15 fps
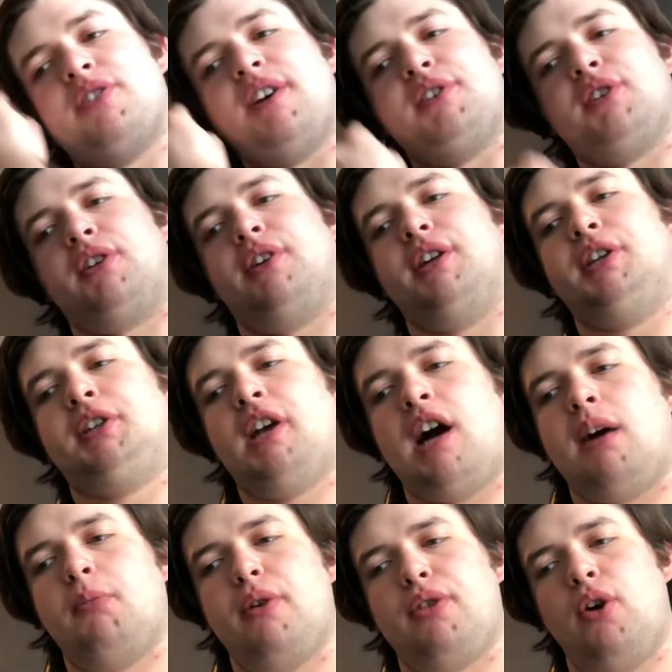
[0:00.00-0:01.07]
does a good
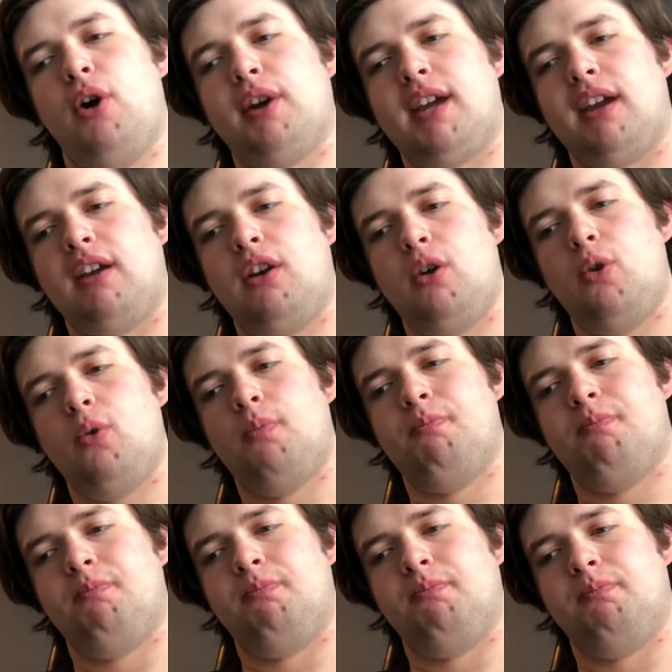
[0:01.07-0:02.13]
job with hooking you
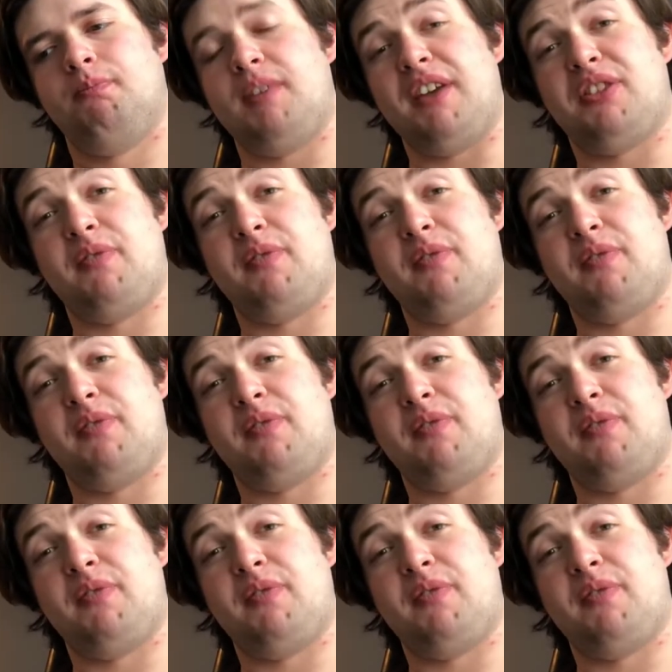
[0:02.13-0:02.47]
at